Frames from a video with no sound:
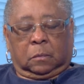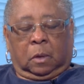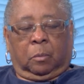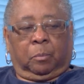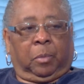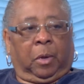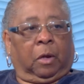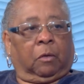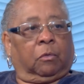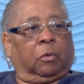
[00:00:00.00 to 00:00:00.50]

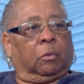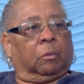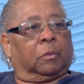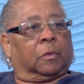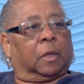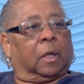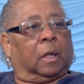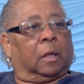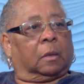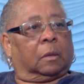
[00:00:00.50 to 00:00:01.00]
bedroom
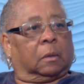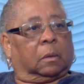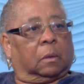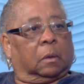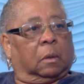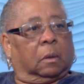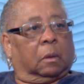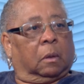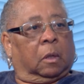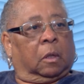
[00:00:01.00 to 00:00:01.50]
set,
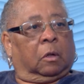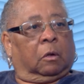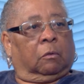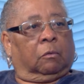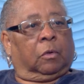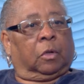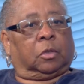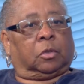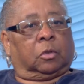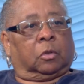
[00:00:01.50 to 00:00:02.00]
an
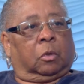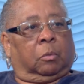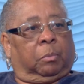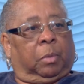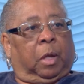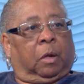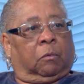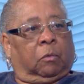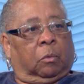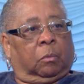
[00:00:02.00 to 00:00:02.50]
original
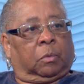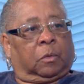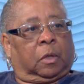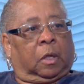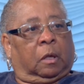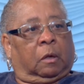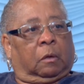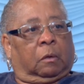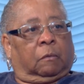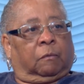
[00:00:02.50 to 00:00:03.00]
bedroom
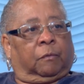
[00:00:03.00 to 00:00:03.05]
set